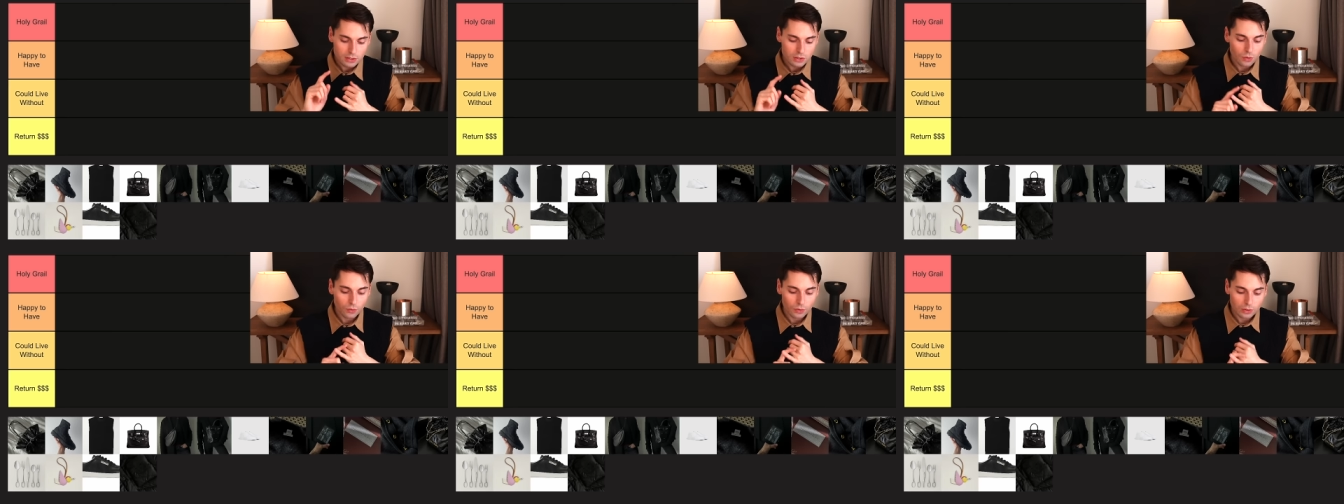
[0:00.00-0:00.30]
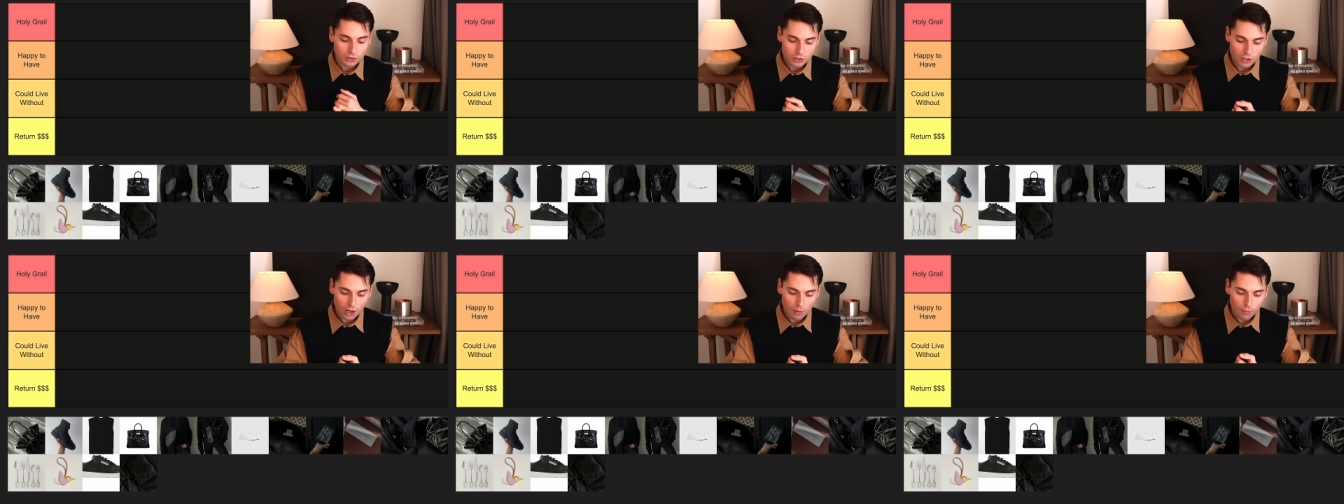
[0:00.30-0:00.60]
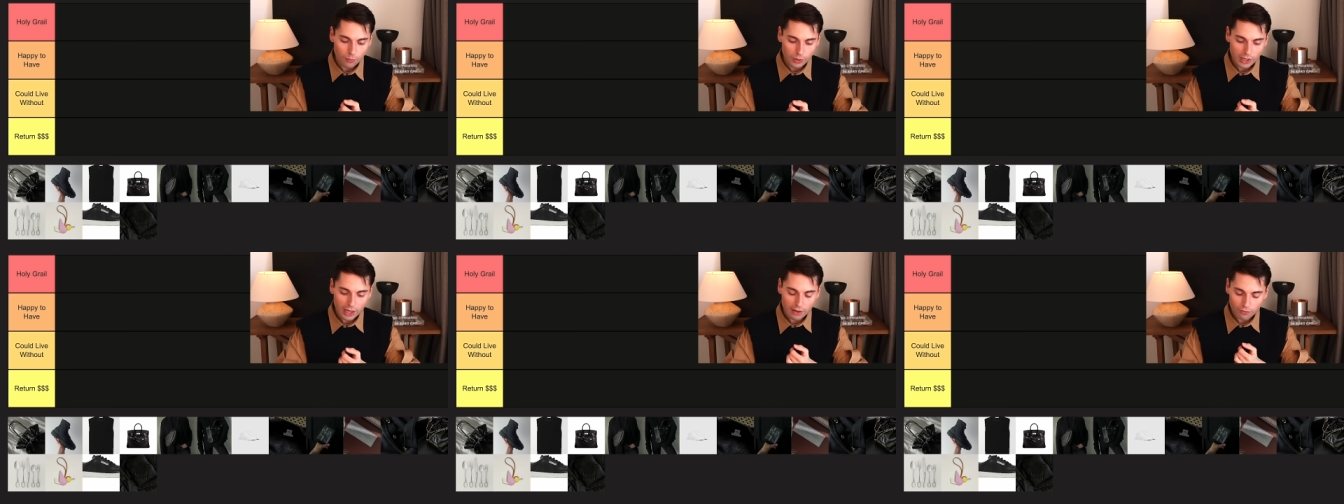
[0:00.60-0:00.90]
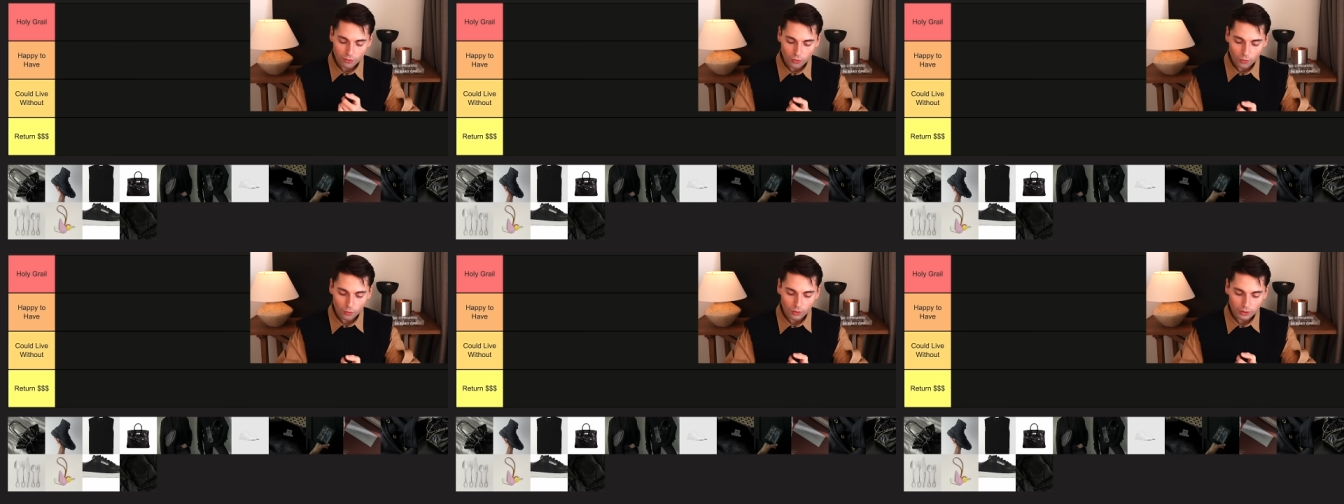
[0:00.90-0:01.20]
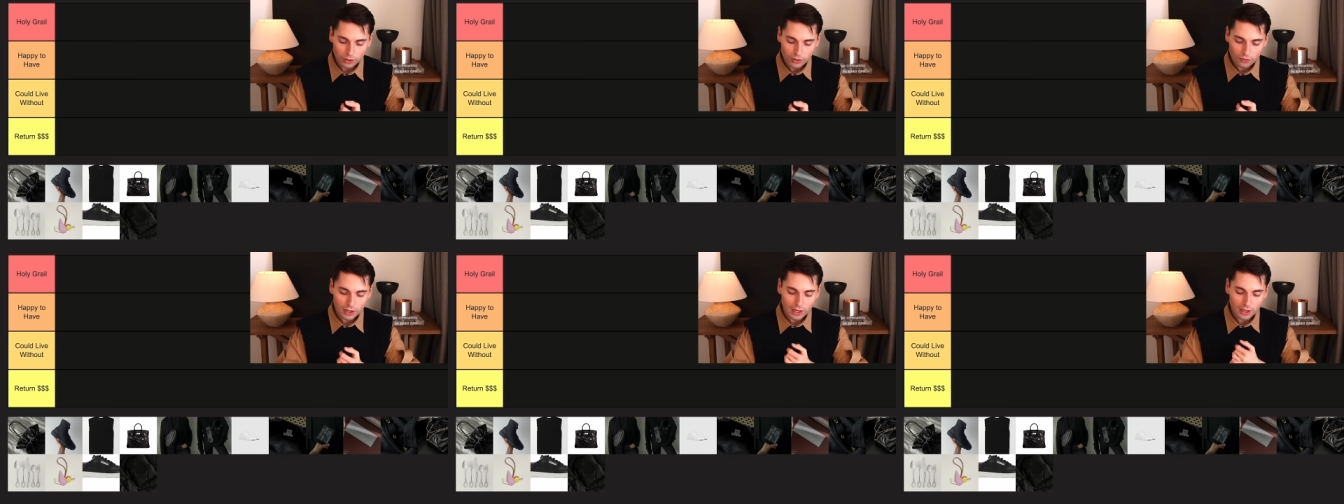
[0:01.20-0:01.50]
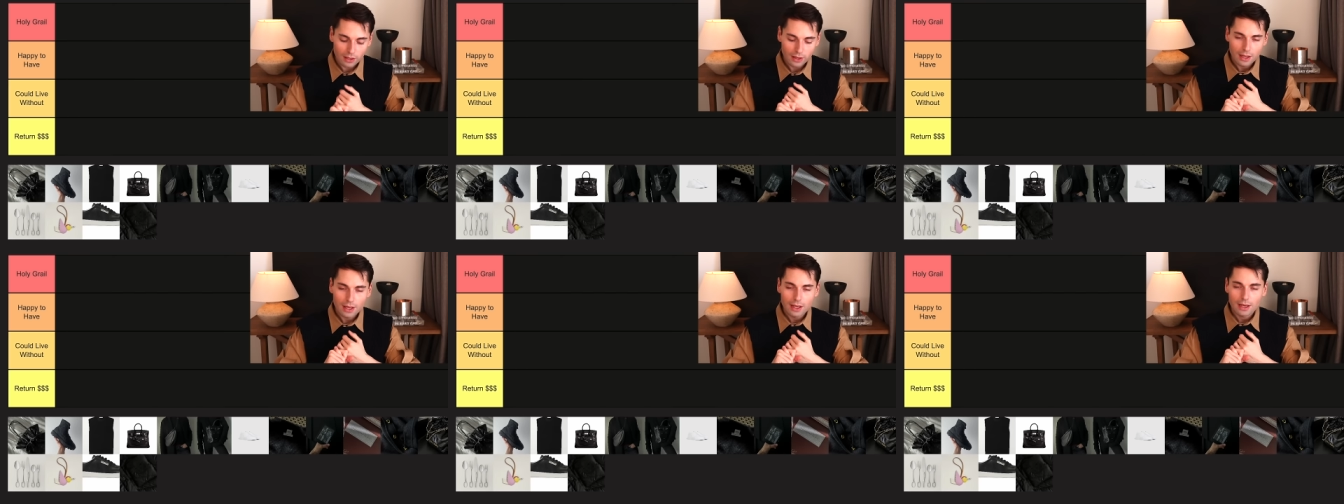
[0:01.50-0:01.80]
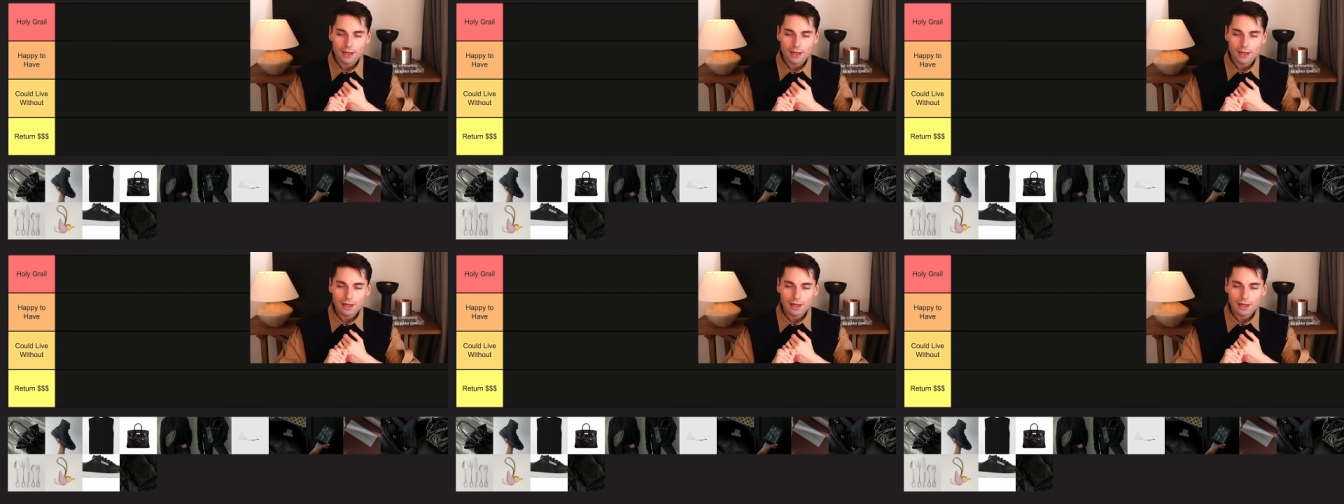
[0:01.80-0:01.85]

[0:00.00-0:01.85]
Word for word: So on top we have Holy Grail.